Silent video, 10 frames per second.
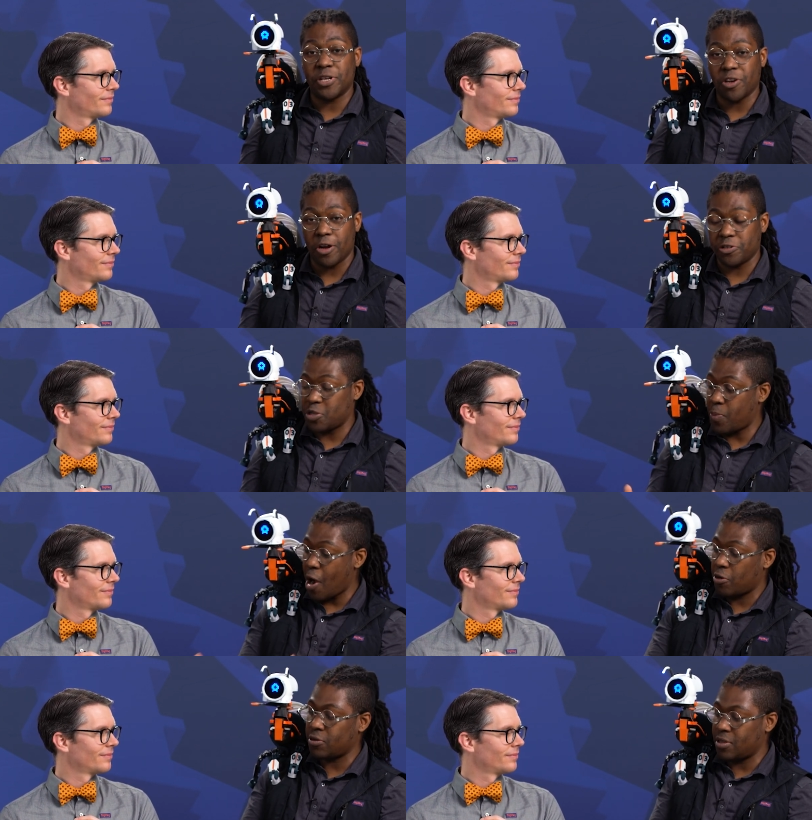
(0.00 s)
Speaker 1: charger to
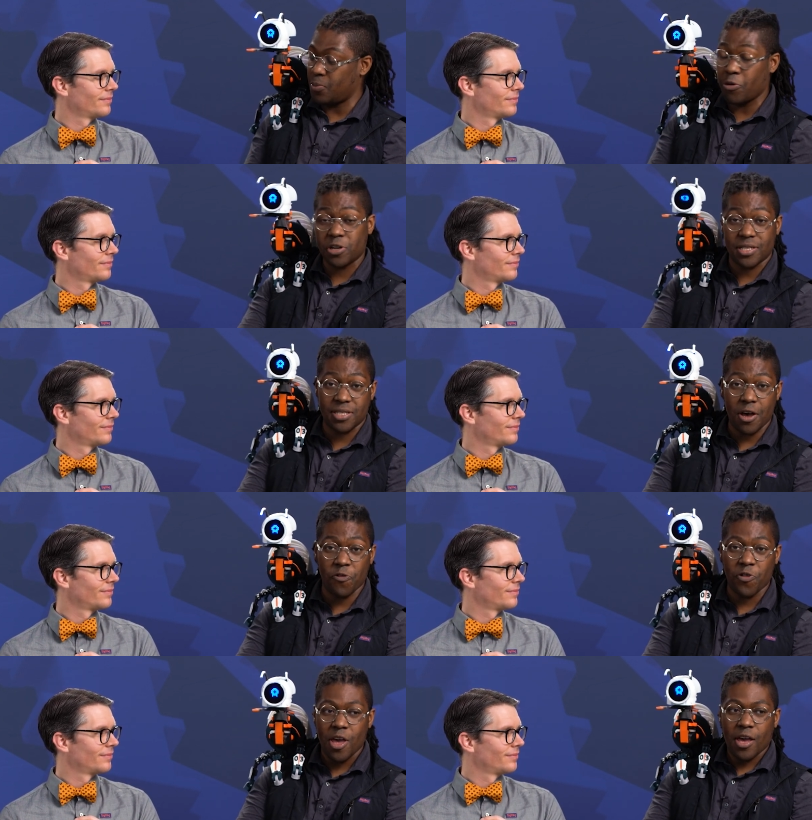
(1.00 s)
power the board
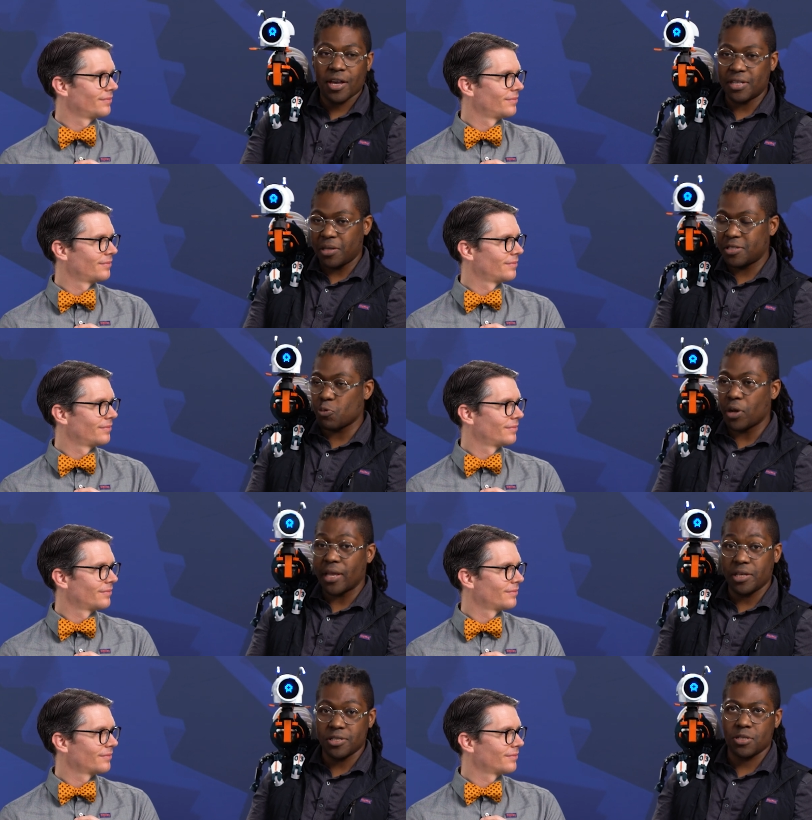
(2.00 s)
itself, because it needs to run
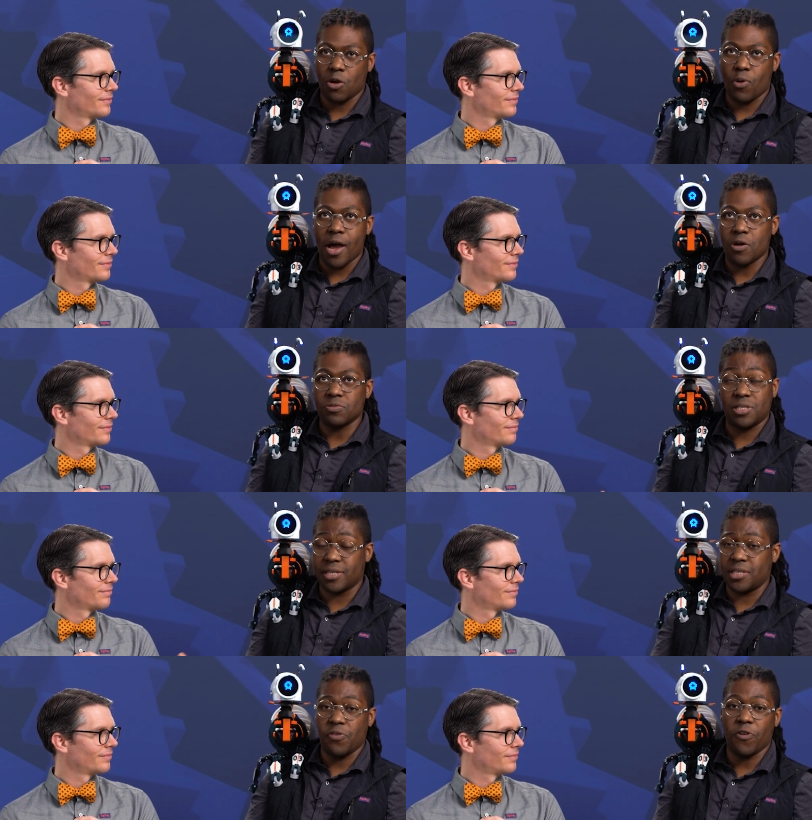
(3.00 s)
at least around
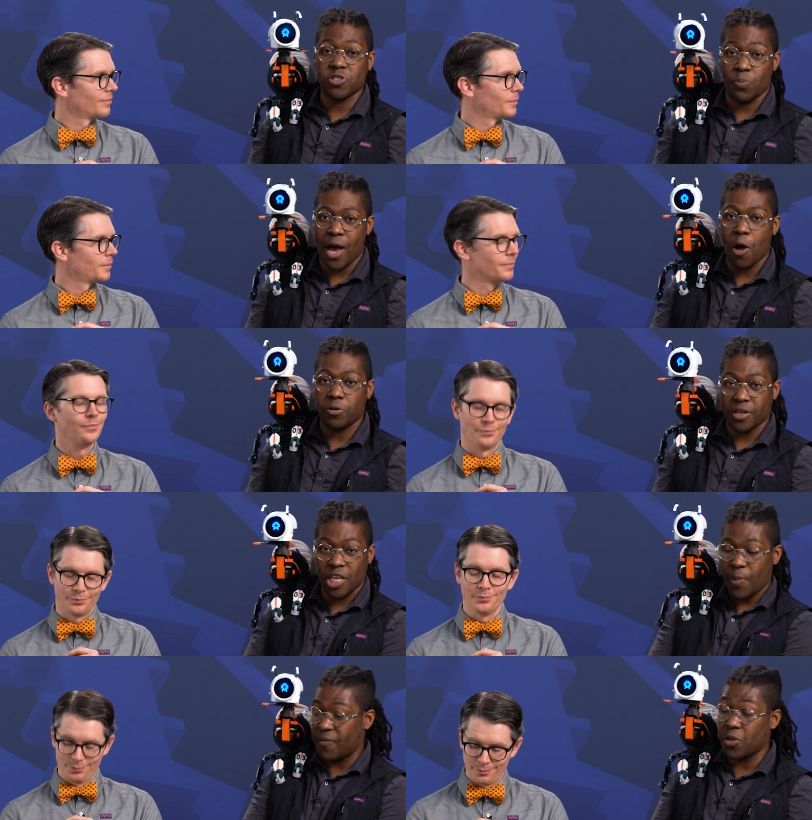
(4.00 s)
sixteen volts of power to
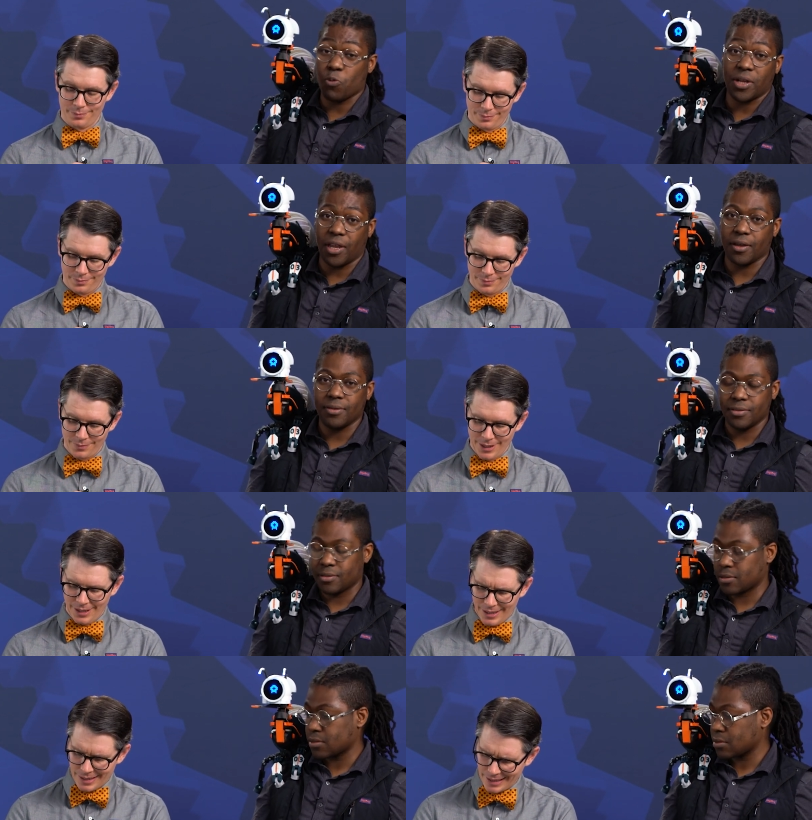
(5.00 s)
keep everything running.
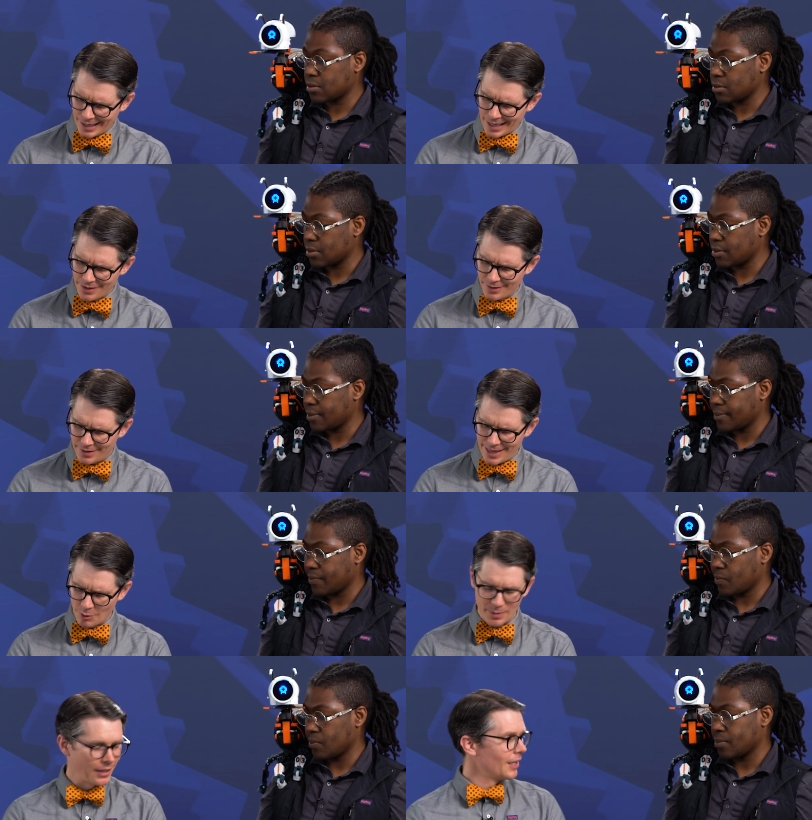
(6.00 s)
Speaker 2: Yeah, and that
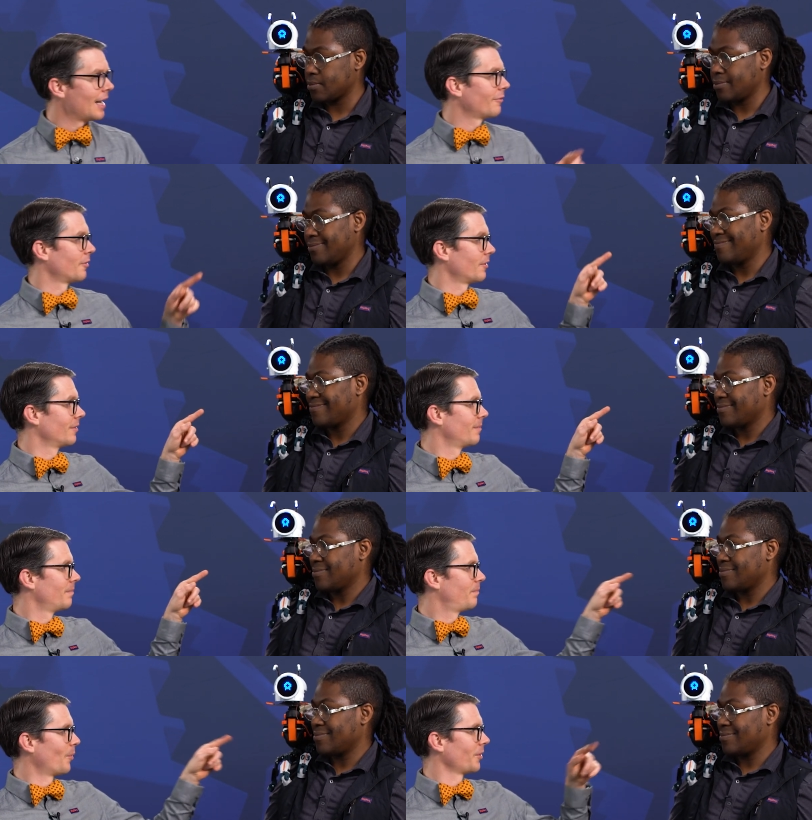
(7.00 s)
would be a lot for
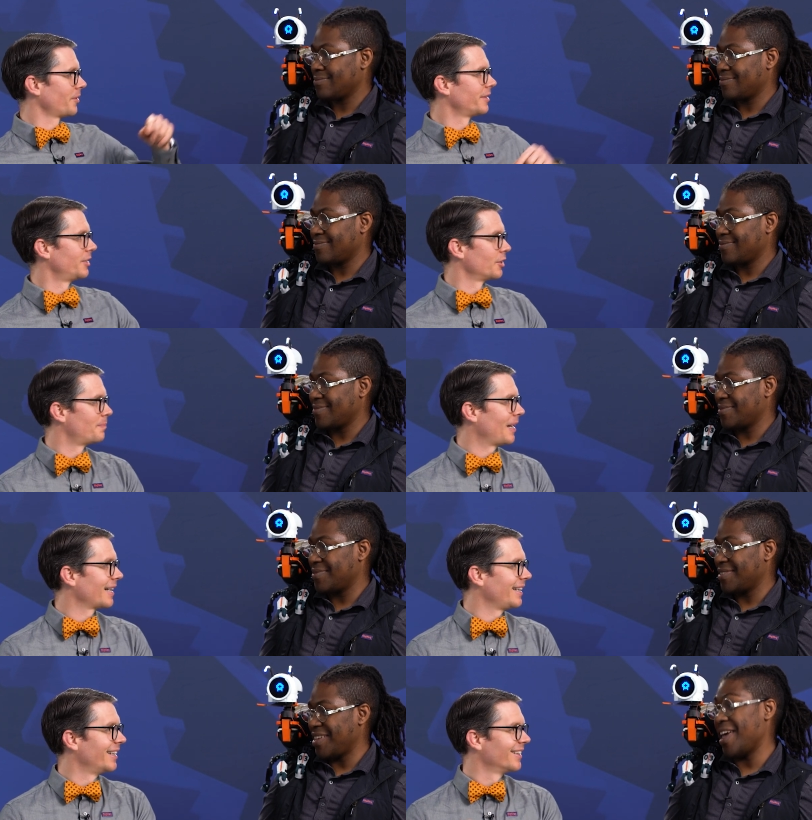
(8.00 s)
poor little Digit's
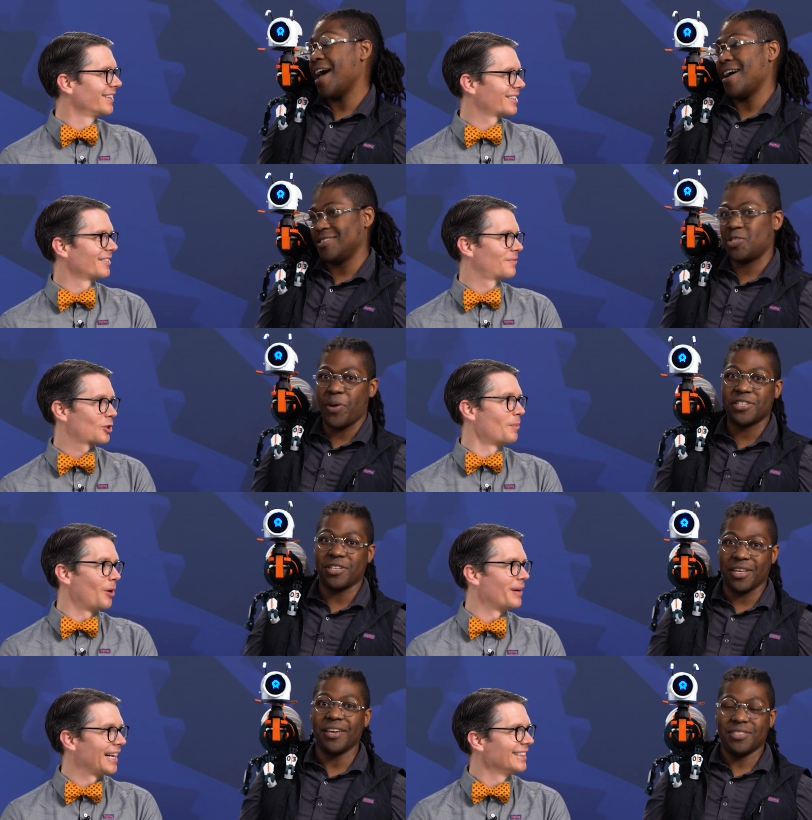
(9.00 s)
body
Speaker 1: here. Yeah, it's a
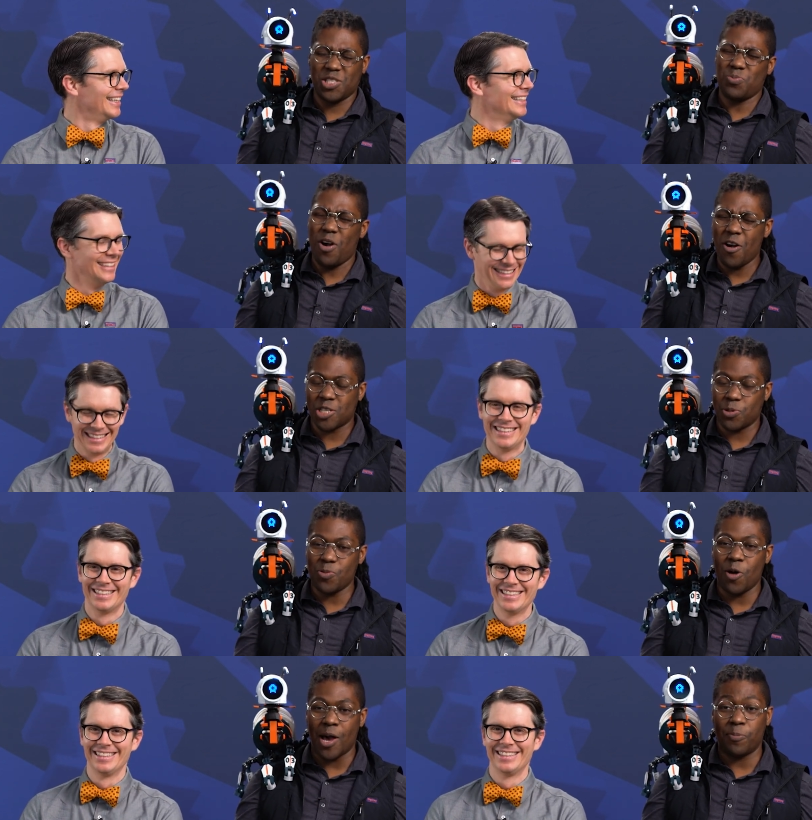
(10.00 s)
small bot. Small,
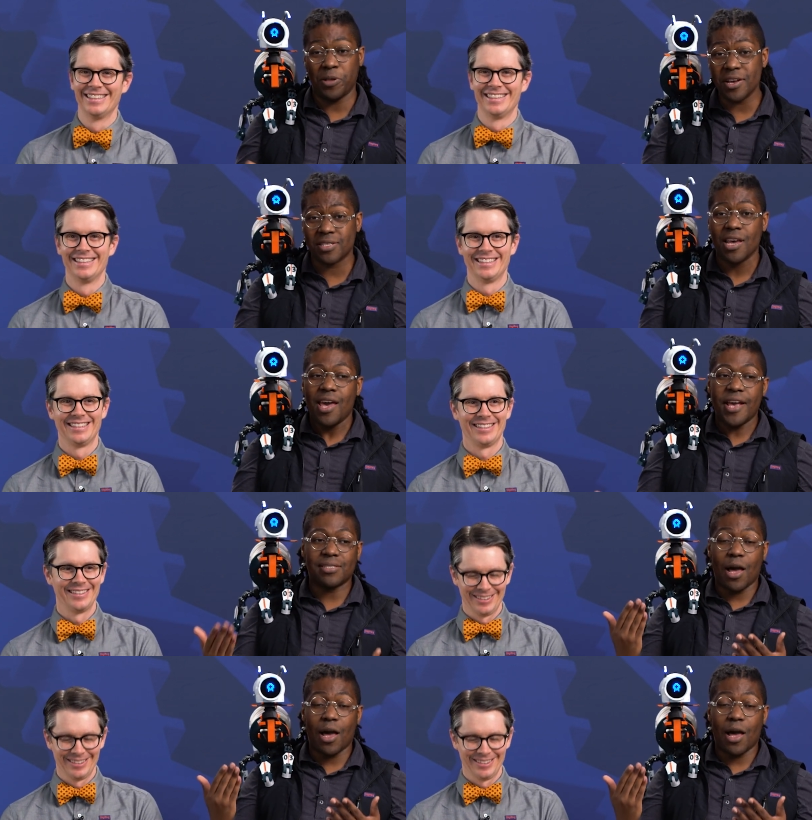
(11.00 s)
small bot. Plus, it's a